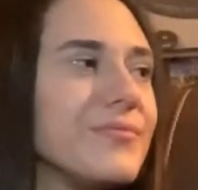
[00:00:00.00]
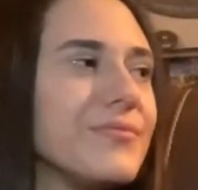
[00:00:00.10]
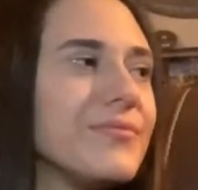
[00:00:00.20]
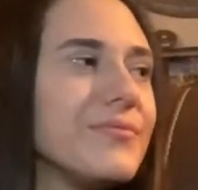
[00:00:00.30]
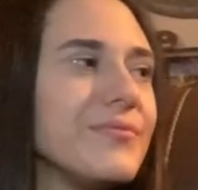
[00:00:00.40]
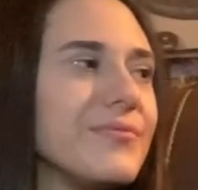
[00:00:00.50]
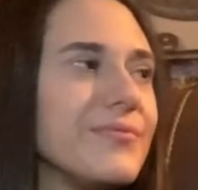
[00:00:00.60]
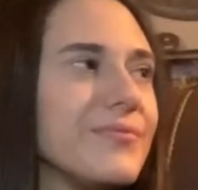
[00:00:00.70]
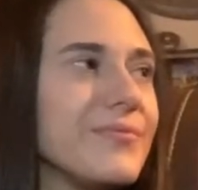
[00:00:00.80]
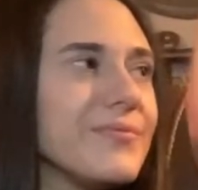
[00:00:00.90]

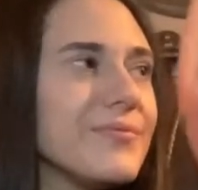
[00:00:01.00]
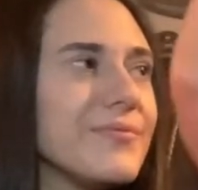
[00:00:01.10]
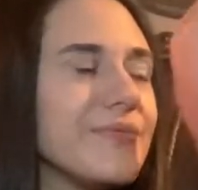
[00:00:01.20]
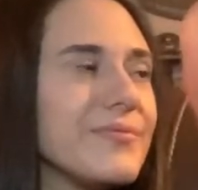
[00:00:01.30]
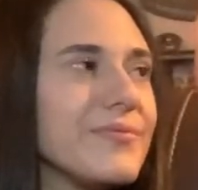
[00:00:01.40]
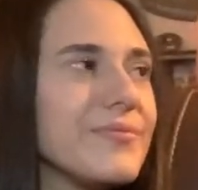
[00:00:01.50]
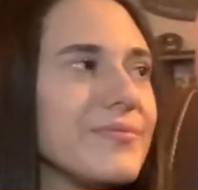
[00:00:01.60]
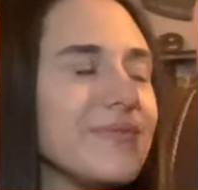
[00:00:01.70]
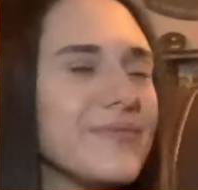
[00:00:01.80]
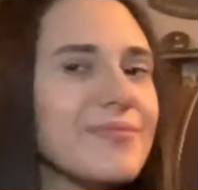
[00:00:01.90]

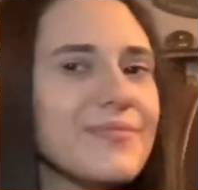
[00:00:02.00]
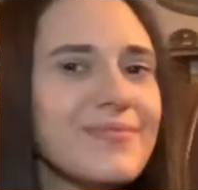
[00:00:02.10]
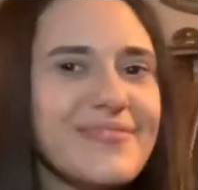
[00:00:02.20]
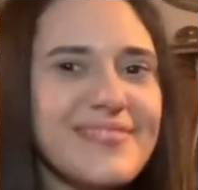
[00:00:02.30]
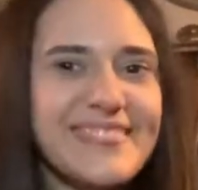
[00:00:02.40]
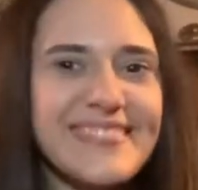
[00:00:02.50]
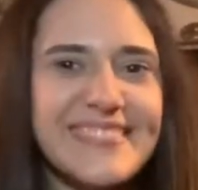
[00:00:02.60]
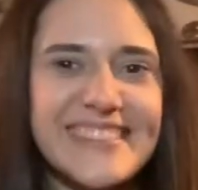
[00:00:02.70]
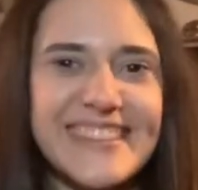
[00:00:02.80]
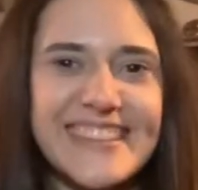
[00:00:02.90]

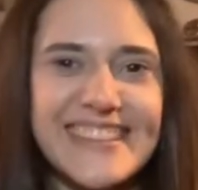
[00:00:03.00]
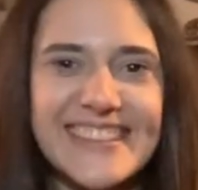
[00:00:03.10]
(silent)